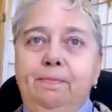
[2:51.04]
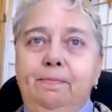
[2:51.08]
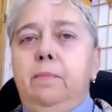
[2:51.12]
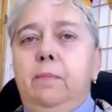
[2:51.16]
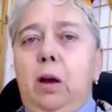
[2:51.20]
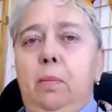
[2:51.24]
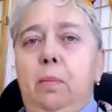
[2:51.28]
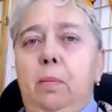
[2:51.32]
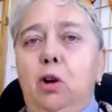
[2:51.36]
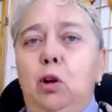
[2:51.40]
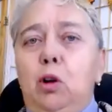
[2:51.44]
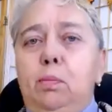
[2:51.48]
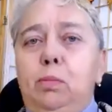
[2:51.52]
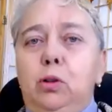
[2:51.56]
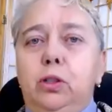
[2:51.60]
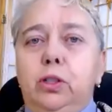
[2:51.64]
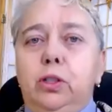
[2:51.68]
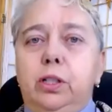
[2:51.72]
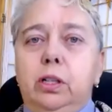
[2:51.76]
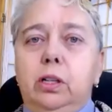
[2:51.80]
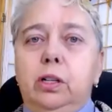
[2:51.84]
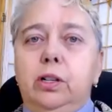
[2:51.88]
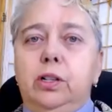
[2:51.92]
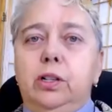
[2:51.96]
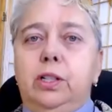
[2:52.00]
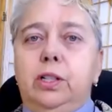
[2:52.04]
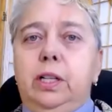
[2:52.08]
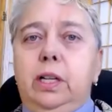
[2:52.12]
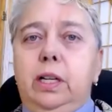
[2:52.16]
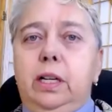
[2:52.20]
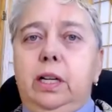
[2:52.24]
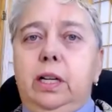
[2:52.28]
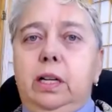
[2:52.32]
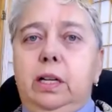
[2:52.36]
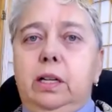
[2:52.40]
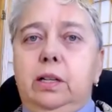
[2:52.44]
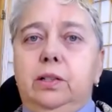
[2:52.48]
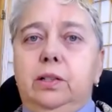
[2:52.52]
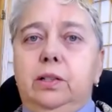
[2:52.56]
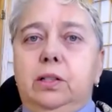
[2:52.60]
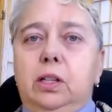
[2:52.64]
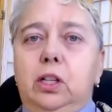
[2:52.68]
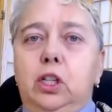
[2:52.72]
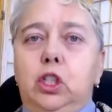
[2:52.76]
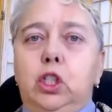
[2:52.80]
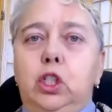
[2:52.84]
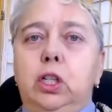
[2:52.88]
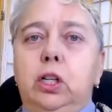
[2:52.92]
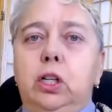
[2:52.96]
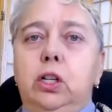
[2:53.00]
purple church is a
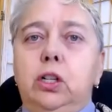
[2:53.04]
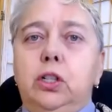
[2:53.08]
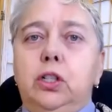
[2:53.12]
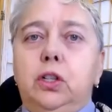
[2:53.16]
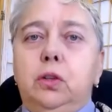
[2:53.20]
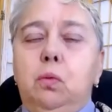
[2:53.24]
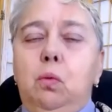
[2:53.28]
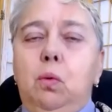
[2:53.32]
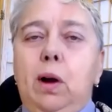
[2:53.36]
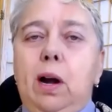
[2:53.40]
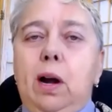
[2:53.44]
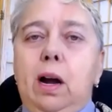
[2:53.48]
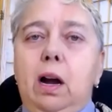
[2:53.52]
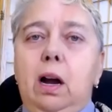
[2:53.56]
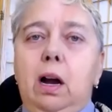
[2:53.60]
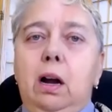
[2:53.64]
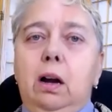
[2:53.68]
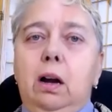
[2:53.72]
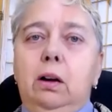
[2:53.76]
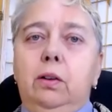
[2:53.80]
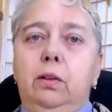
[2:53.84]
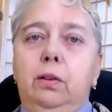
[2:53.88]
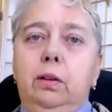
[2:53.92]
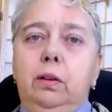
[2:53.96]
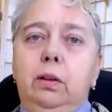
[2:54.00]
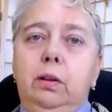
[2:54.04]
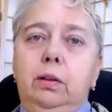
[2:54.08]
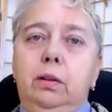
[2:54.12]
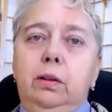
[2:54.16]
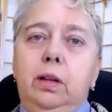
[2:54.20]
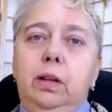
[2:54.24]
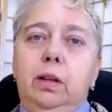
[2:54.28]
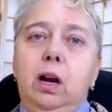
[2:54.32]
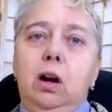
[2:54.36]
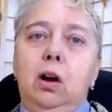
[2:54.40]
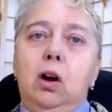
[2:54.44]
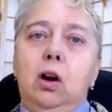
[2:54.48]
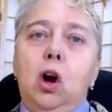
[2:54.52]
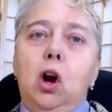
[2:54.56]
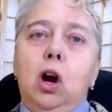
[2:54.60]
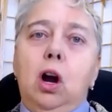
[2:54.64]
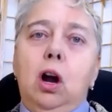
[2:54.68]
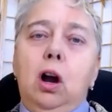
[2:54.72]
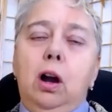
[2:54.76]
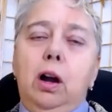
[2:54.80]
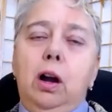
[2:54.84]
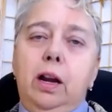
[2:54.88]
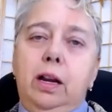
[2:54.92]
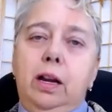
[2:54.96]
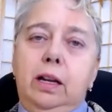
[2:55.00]
church where there
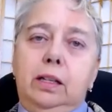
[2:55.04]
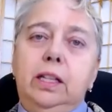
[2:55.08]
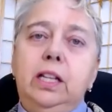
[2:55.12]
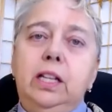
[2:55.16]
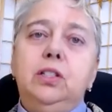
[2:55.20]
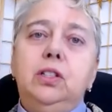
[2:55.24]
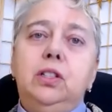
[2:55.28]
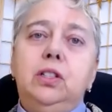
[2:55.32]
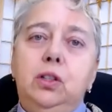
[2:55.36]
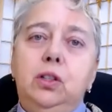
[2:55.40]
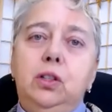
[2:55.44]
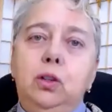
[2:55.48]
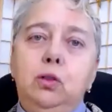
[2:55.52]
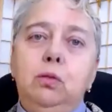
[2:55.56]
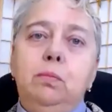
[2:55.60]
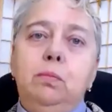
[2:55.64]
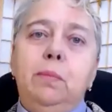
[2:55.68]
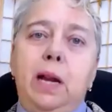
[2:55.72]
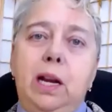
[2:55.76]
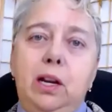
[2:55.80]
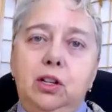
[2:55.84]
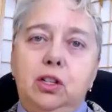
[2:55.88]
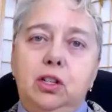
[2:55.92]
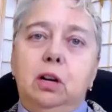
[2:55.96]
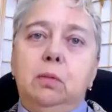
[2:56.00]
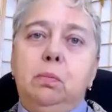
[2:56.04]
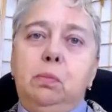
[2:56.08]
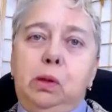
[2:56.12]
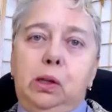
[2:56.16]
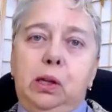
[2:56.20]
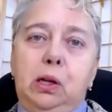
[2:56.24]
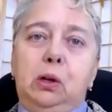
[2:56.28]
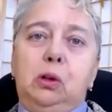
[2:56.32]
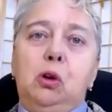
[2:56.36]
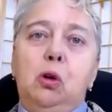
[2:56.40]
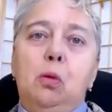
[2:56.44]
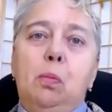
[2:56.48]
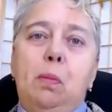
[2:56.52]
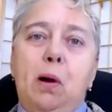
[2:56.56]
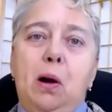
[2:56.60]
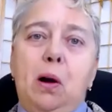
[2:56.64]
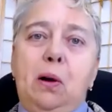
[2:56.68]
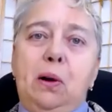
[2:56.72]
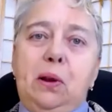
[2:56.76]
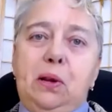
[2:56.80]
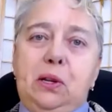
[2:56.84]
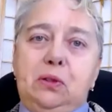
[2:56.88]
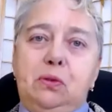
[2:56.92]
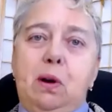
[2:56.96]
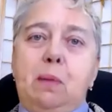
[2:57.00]
are at least two major political
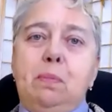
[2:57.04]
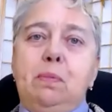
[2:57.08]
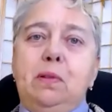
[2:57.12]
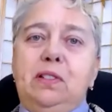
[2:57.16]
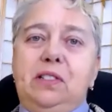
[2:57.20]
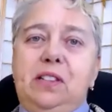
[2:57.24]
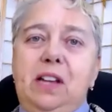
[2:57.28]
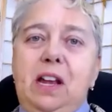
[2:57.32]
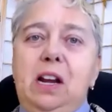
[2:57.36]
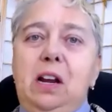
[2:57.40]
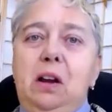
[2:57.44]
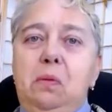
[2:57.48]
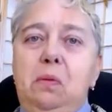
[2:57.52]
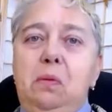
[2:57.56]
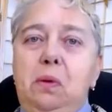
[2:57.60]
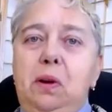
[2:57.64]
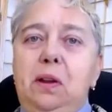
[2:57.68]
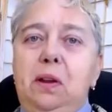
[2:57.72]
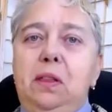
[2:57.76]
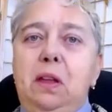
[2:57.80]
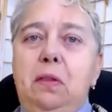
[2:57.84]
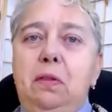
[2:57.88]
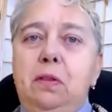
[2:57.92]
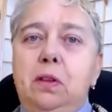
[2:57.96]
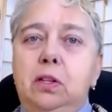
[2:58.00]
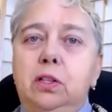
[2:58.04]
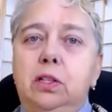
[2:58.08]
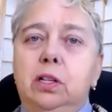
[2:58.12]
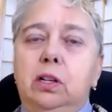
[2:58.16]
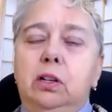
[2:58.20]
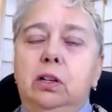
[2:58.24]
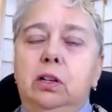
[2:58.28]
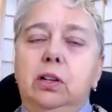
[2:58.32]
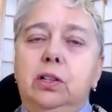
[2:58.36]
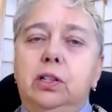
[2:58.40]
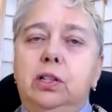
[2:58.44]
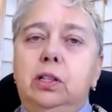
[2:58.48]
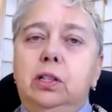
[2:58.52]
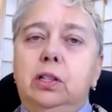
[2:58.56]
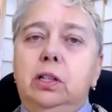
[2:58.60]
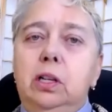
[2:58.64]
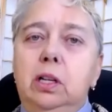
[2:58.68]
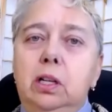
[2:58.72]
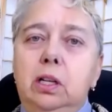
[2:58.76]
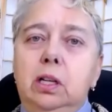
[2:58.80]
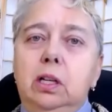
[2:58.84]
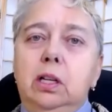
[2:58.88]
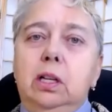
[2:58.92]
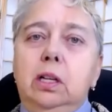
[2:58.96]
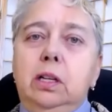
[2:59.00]
parties represented within the church,
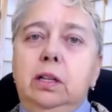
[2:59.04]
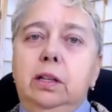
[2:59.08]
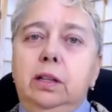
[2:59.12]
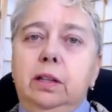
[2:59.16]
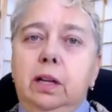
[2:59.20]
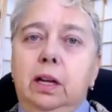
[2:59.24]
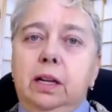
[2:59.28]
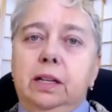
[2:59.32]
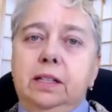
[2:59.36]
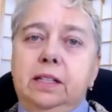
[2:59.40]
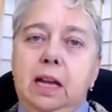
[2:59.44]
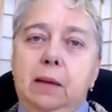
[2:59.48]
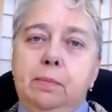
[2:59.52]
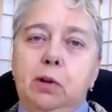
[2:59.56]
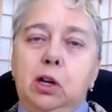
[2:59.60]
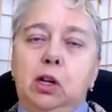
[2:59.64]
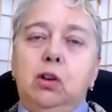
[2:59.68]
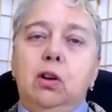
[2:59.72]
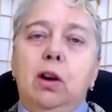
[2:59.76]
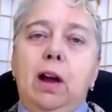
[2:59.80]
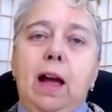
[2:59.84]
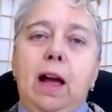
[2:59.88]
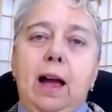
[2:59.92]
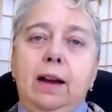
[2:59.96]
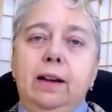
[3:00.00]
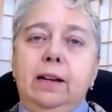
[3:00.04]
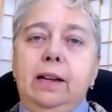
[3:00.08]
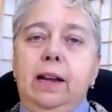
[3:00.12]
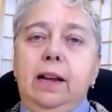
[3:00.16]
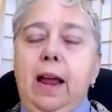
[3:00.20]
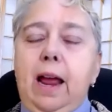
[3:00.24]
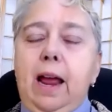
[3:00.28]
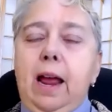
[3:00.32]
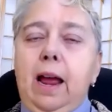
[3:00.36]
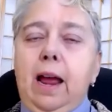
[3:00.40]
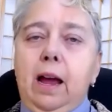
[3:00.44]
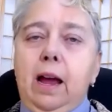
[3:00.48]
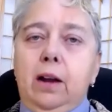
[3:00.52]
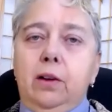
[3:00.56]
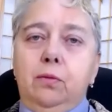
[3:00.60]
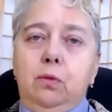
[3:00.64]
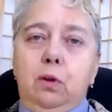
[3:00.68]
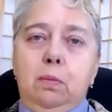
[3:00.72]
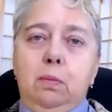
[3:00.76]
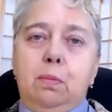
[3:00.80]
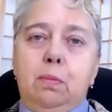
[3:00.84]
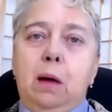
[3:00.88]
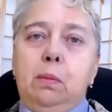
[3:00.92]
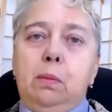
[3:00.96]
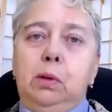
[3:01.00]
Democrat and
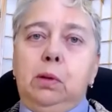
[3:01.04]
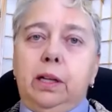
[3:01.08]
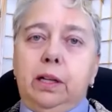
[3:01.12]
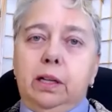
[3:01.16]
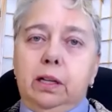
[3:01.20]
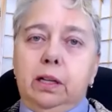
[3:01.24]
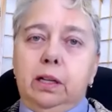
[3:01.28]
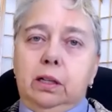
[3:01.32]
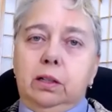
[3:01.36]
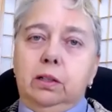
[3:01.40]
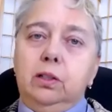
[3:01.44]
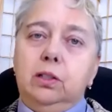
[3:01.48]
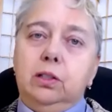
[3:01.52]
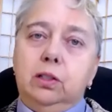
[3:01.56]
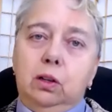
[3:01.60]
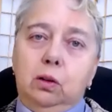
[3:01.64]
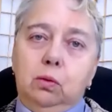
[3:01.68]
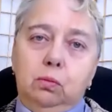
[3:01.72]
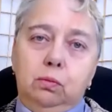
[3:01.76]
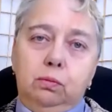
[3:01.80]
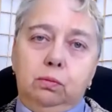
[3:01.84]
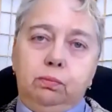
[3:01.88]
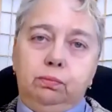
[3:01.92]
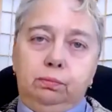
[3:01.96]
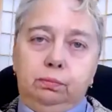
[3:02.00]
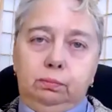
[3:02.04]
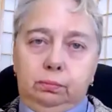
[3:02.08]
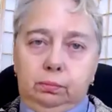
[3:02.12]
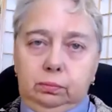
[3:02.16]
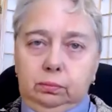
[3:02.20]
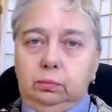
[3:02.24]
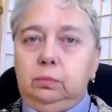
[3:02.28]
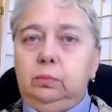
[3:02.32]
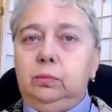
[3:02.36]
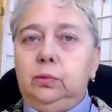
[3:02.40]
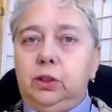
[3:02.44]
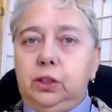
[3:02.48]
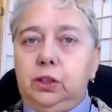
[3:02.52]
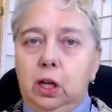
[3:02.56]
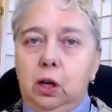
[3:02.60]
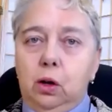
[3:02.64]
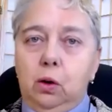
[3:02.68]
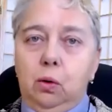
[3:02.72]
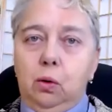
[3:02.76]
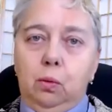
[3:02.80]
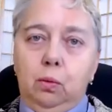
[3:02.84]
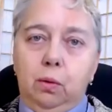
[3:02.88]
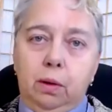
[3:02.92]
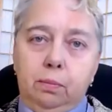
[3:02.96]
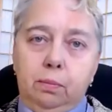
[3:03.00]
Republican. So
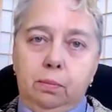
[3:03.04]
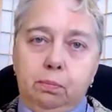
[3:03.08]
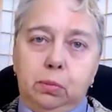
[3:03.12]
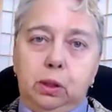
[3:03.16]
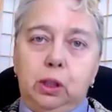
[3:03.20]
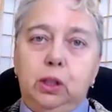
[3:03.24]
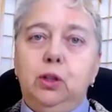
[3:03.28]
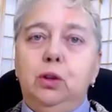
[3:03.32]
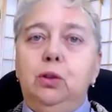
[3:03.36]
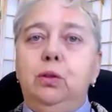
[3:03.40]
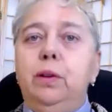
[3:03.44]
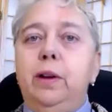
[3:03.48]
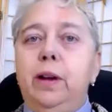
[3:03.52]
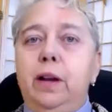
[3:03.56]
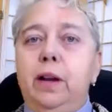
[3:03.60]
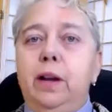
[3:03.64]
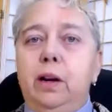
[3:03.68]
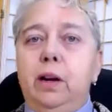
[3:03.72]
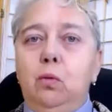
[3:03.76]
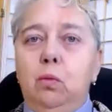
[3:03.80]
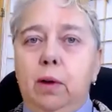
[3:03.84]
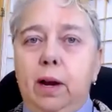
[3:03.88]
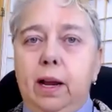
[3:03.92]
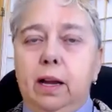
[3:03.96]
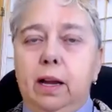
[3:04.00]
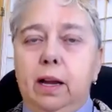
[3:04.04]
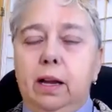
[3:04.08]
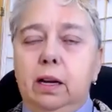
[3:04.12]
blue and red,